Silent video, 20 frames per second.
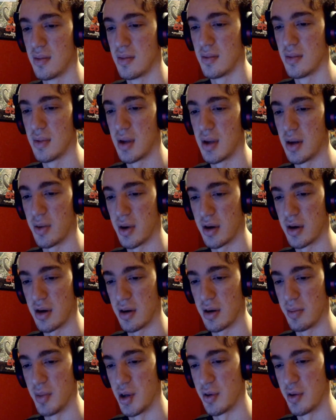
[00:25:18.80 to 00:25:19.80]
Now we're gonna
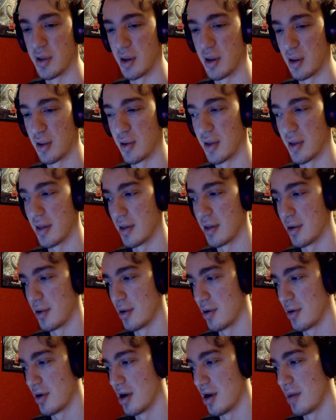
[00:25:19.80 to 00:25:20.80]
mute this so that there's
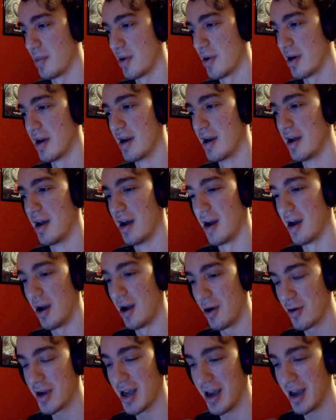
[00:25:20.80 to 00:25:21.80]
no copyright.
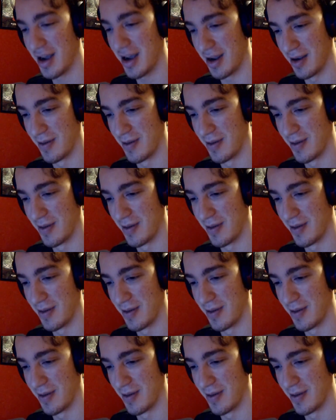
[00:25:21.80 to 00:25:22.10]
Okay.